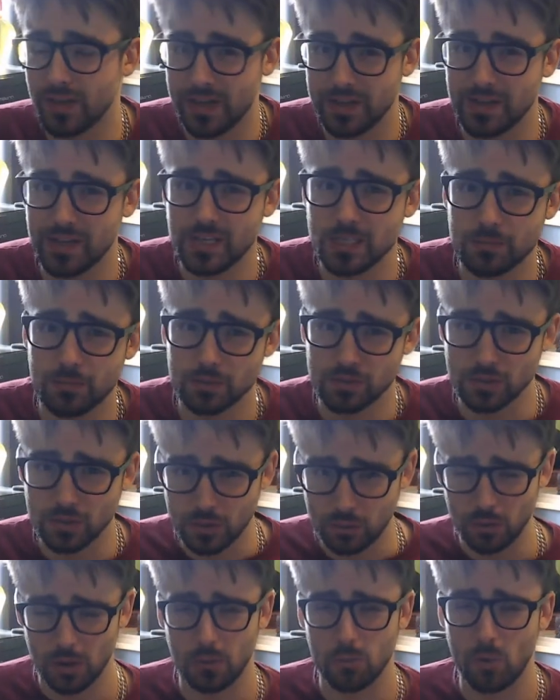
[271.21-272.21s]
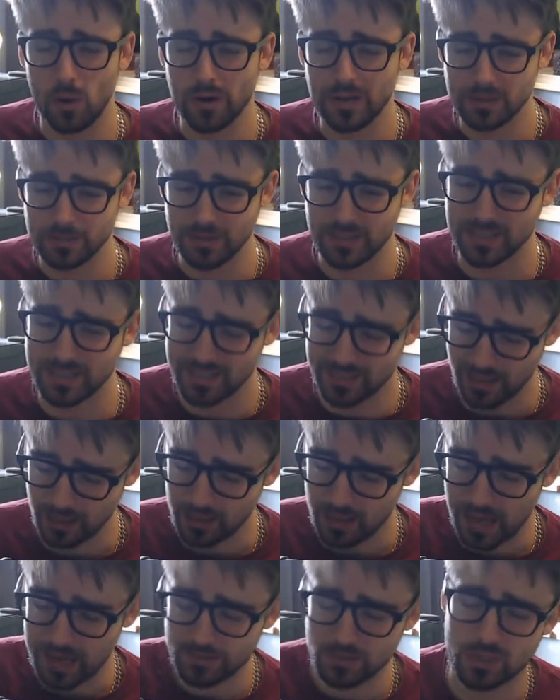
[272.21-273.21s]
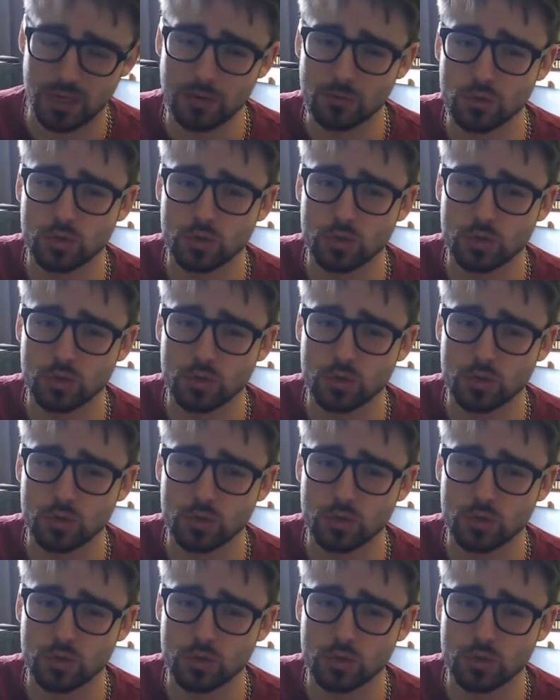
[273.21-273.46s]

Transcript: in esports and do what you want is because it's a lifestyle